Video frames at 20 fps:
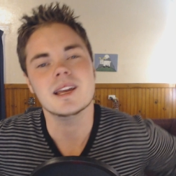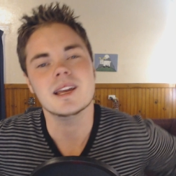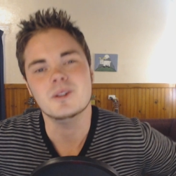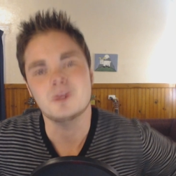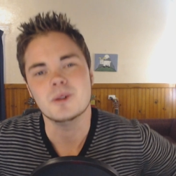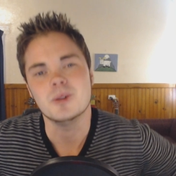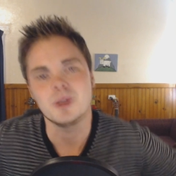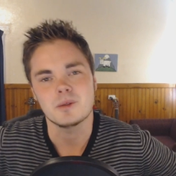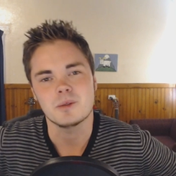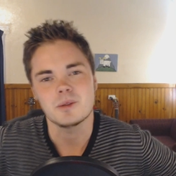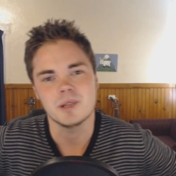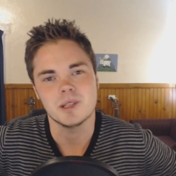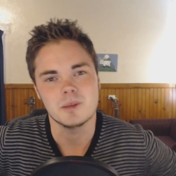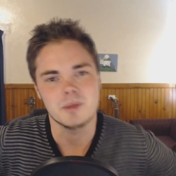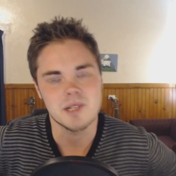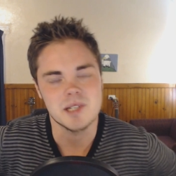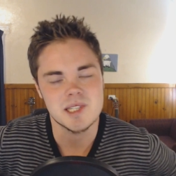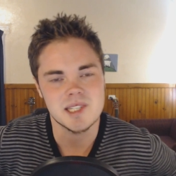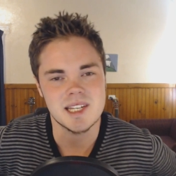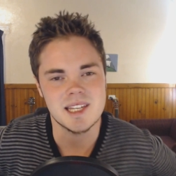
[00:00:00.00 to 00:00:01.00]
to make or don't
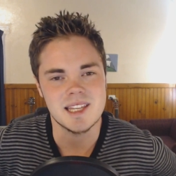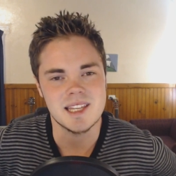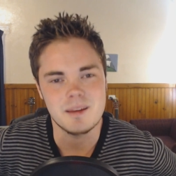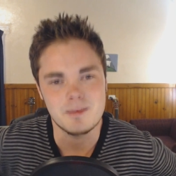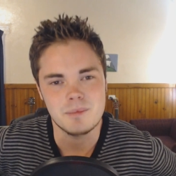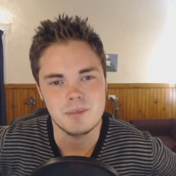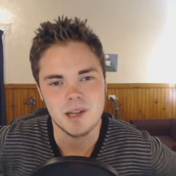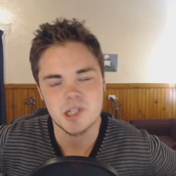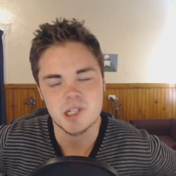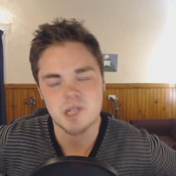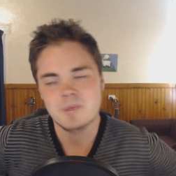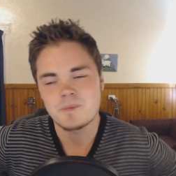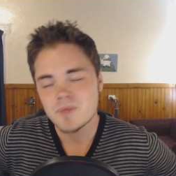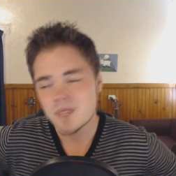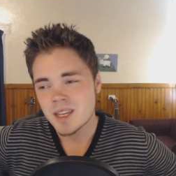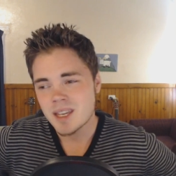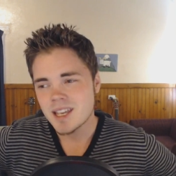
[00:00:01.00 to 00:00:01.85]
really want to see that much.